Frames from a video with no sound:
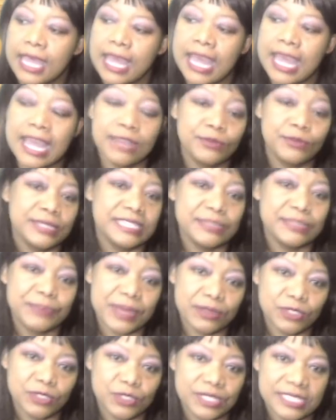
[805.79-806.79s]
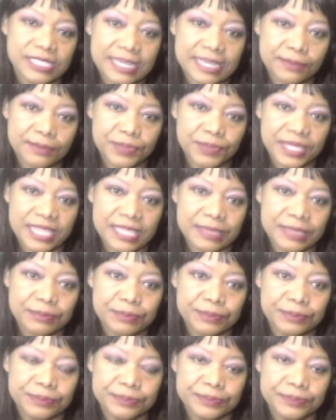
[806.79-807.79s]
I was about to dump
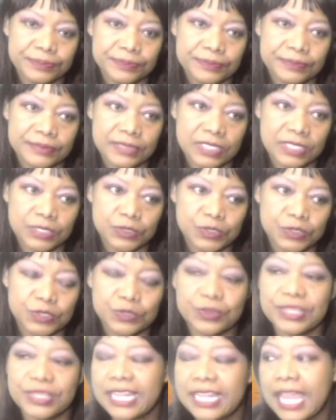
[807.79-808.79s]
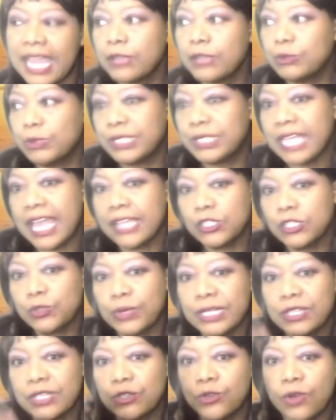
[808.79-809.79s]
him so that I could
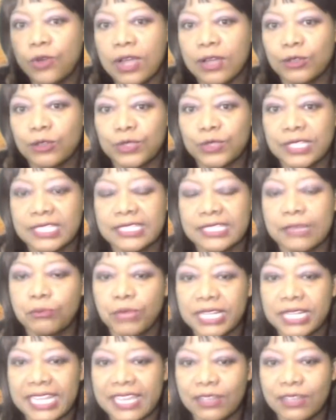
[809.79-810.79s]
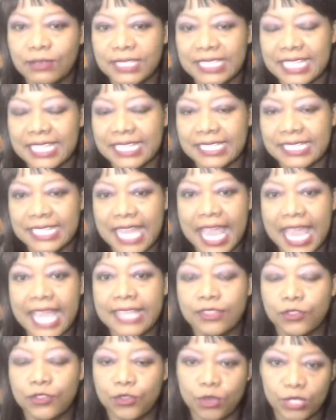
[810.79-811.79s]
actually go out with someone else that I
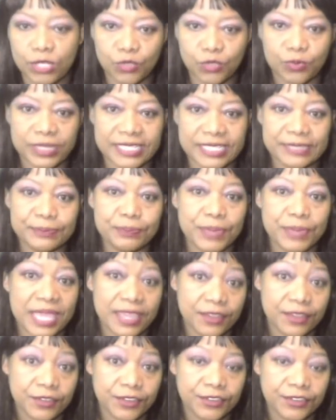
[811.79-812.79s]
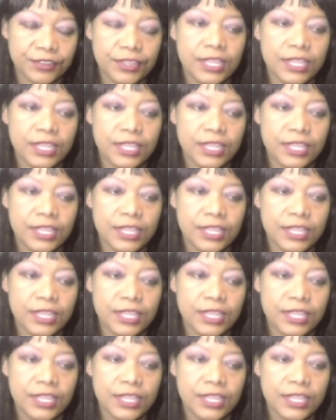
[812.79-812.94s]
thought was better.